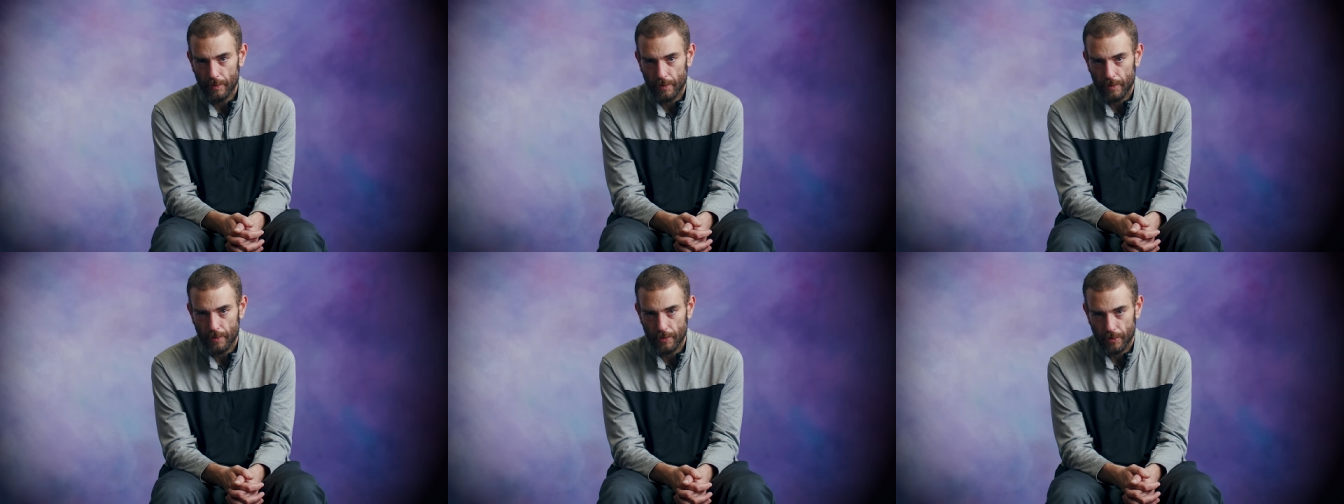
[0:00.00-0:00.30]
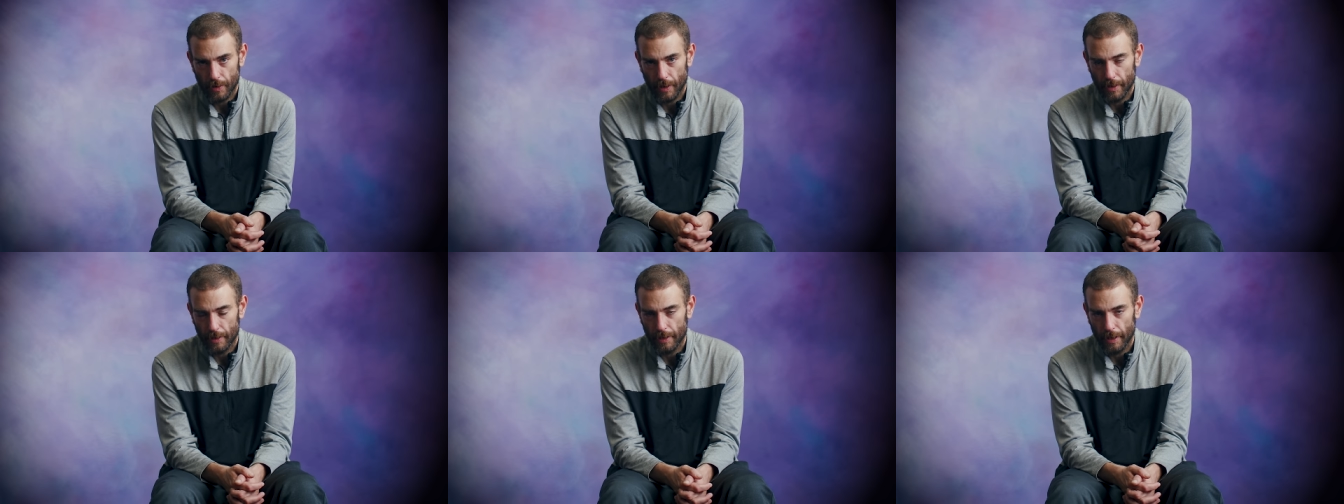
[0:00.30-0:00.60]

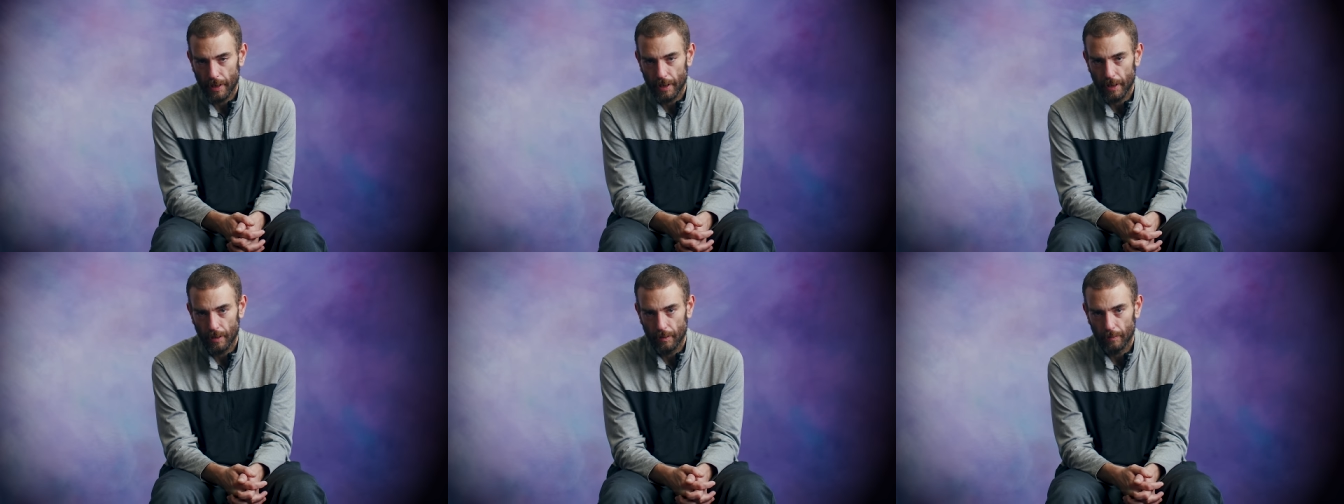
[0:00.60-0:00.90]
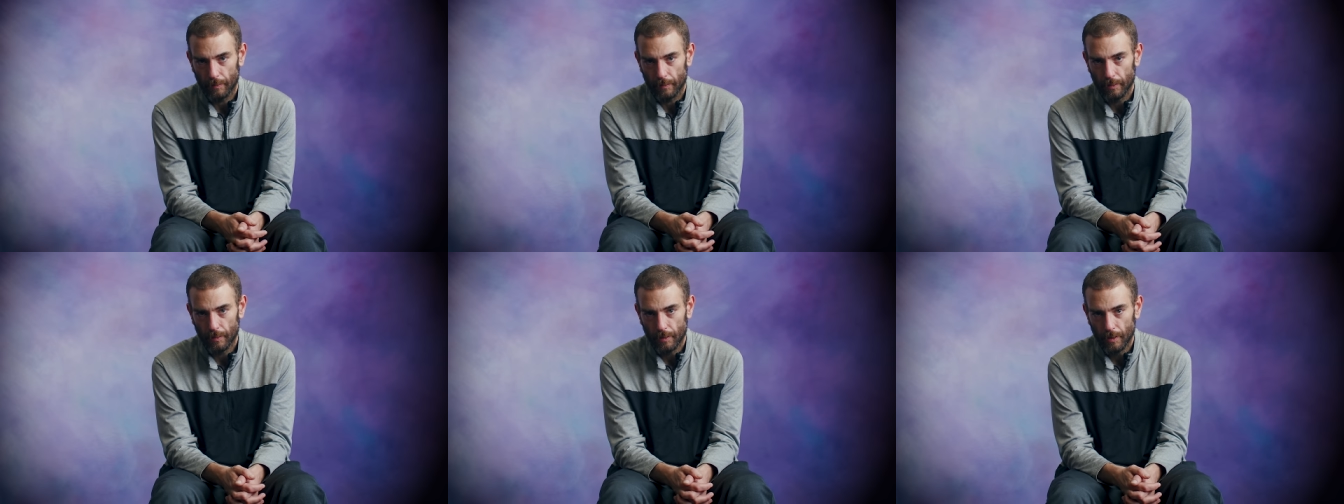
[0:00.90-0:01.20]
shut
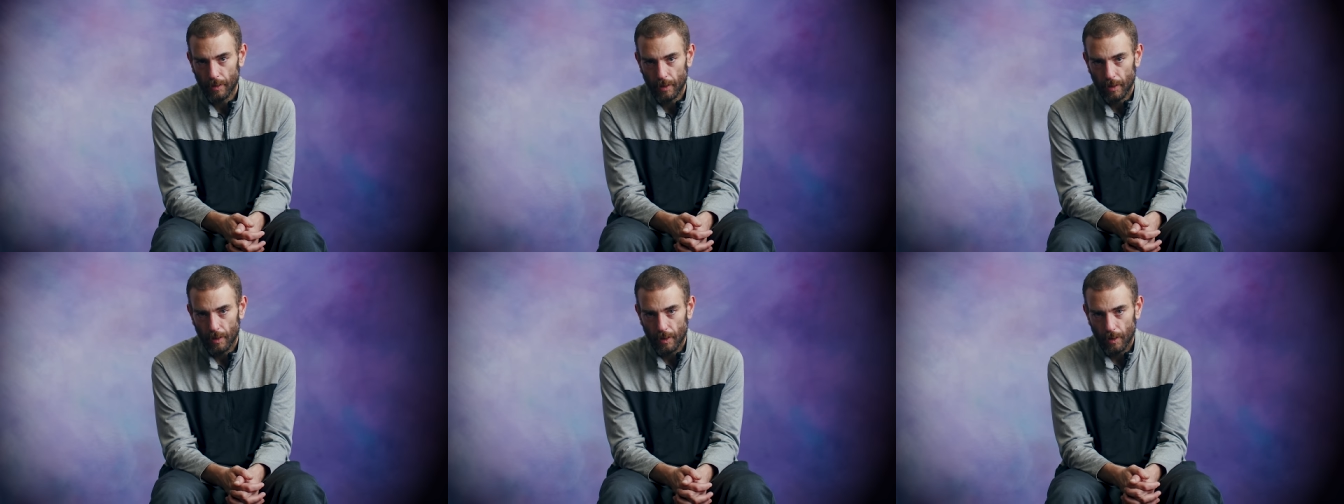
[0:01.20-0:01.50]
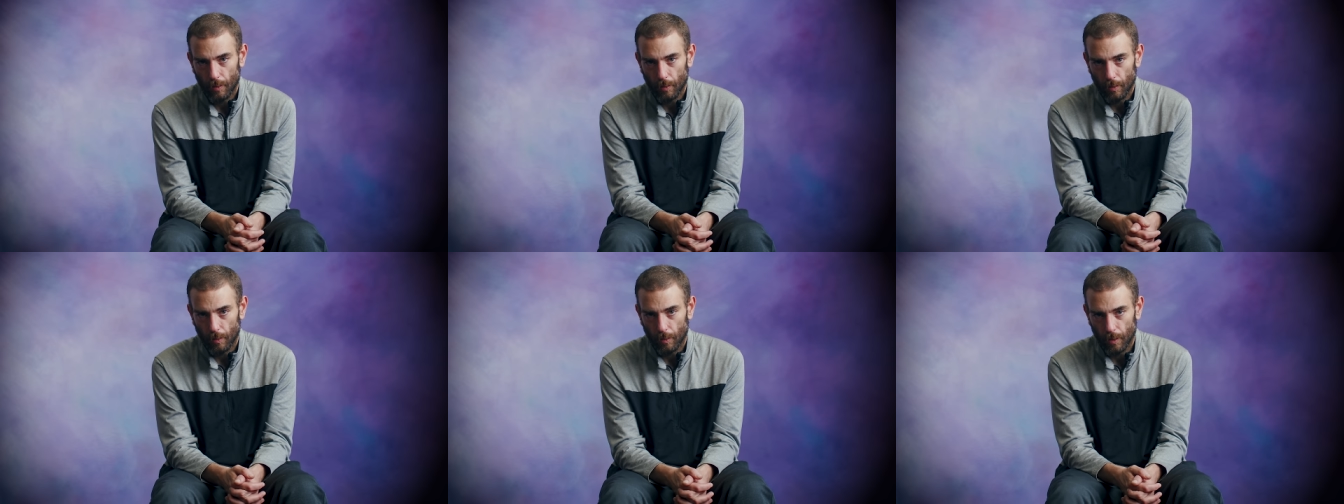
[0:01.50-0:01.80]
down,
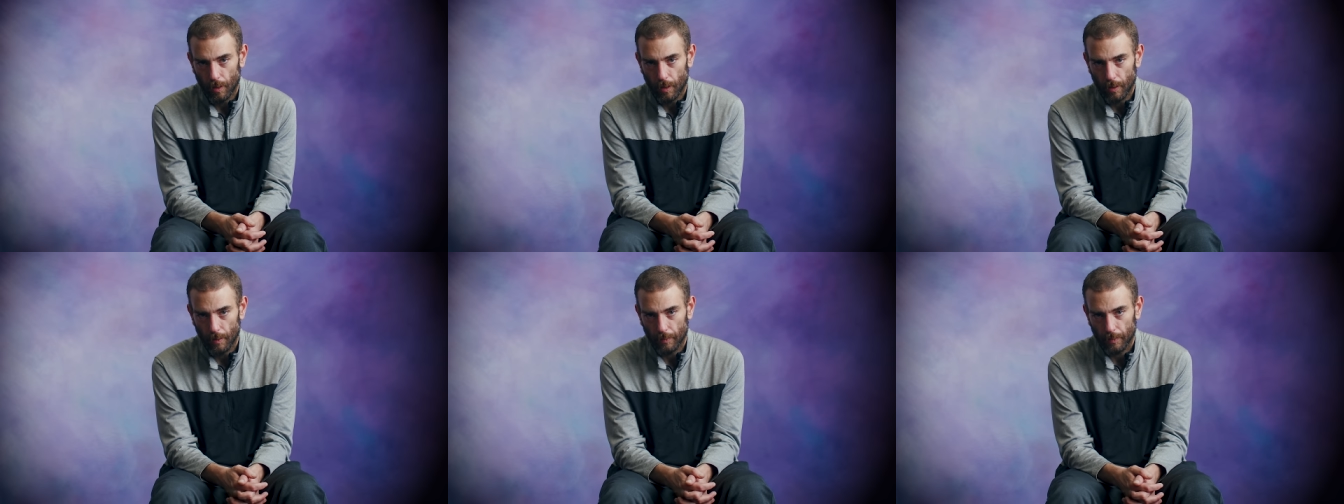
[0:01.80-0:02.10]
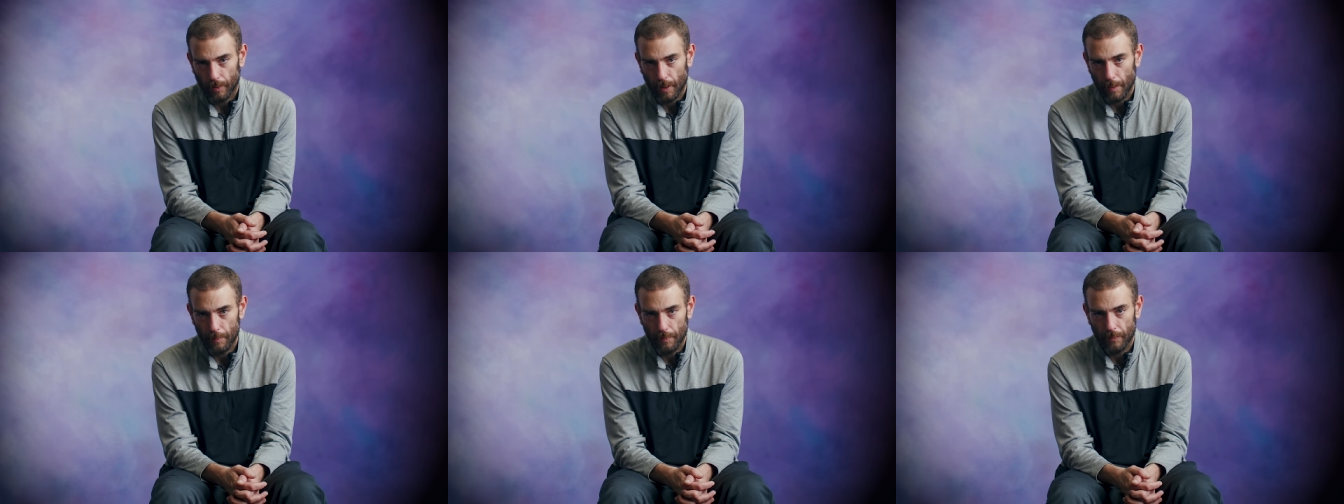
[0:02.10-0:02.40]
or
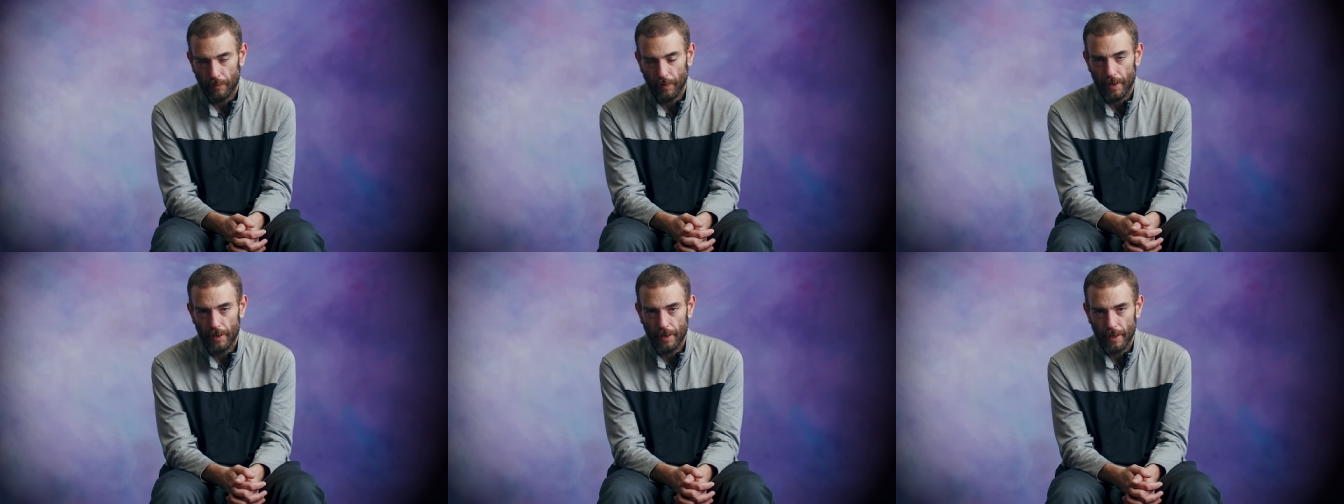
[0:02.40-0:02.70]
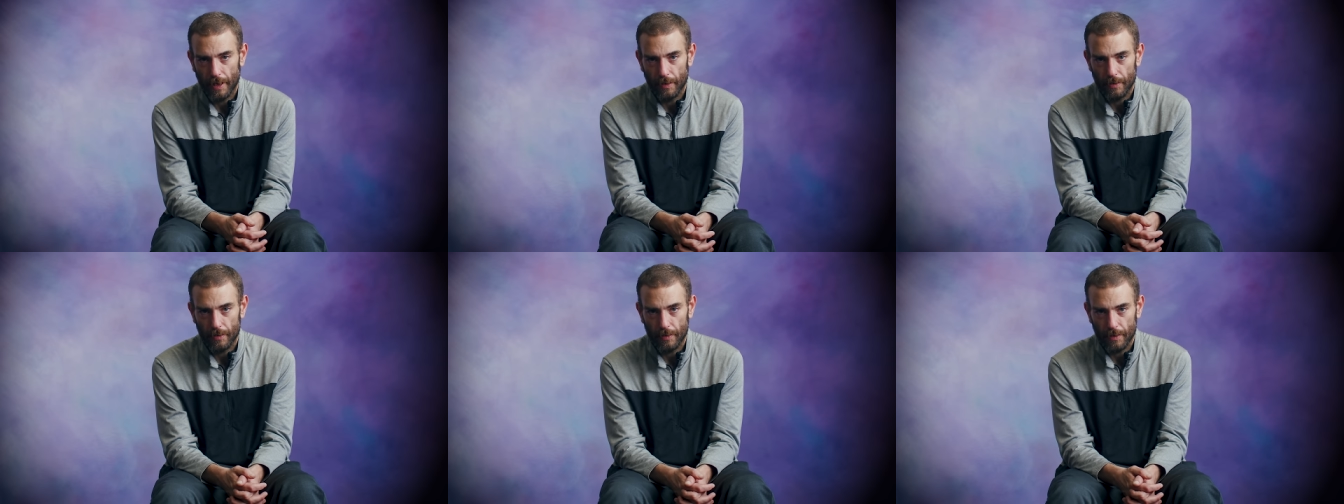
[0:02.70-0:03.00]
come to find
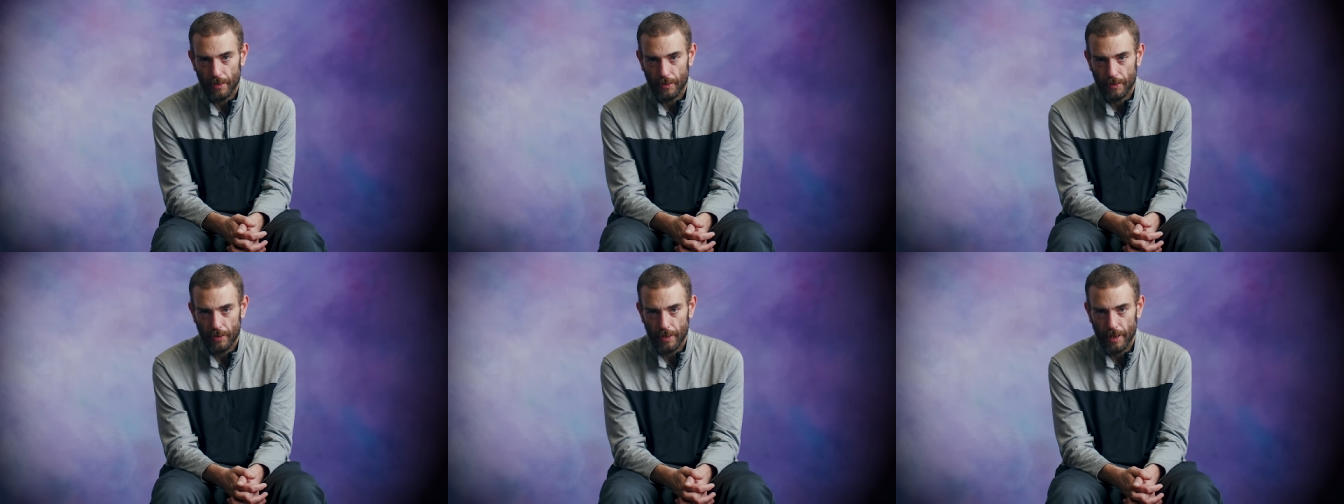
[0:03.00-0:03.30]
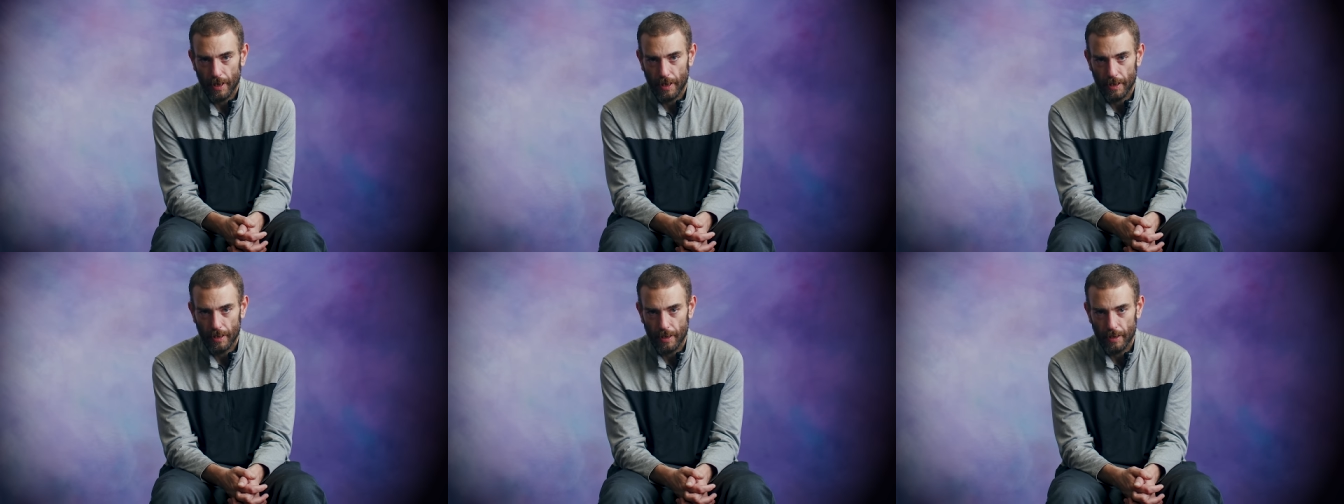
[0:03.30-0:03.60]
out that she
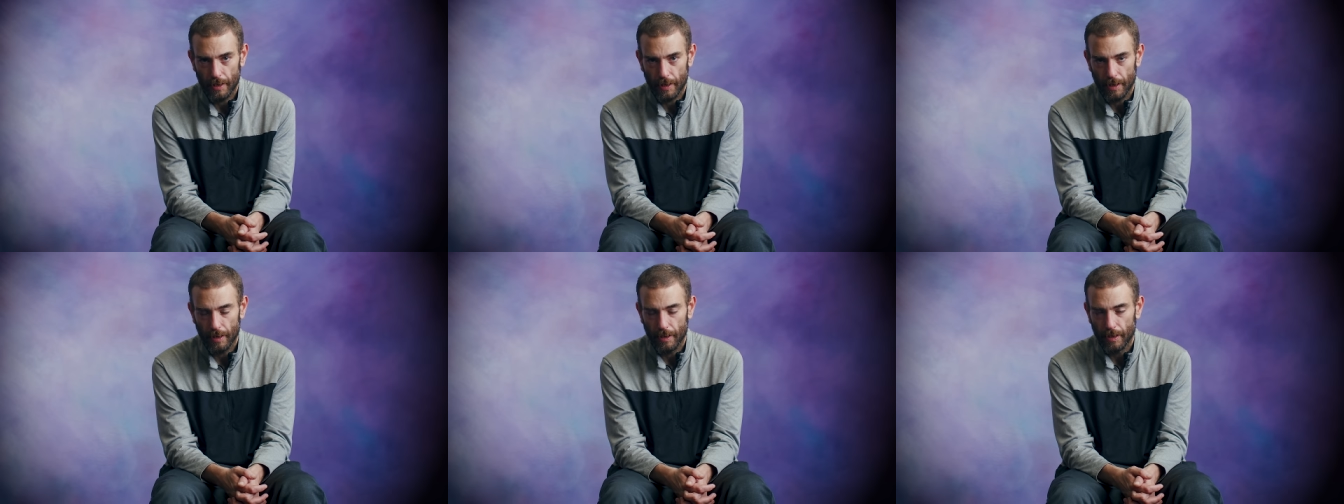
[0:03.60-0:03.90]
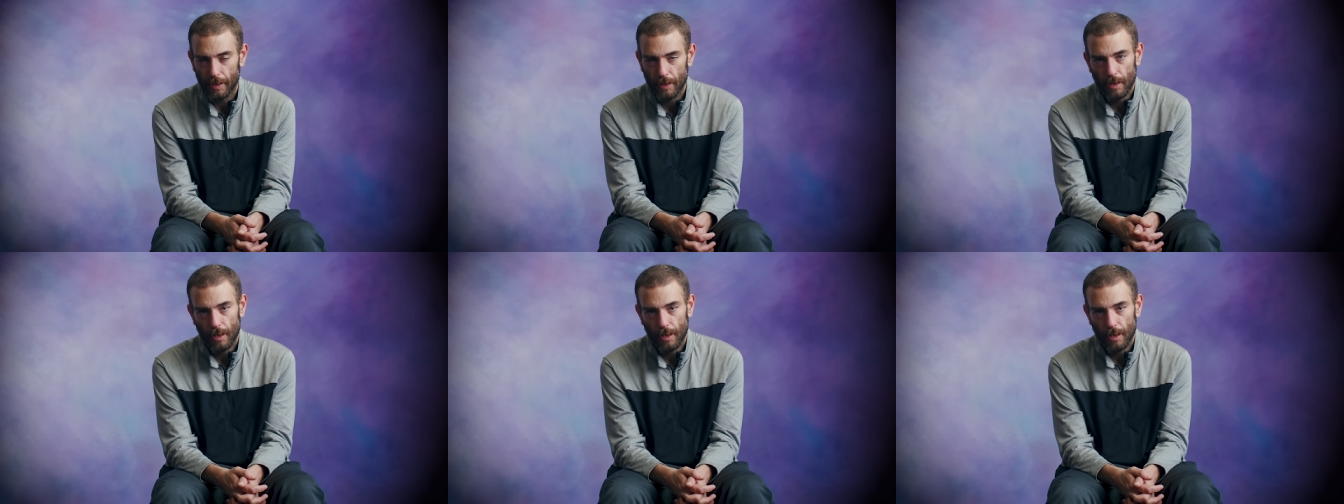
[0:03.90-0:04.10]
had a,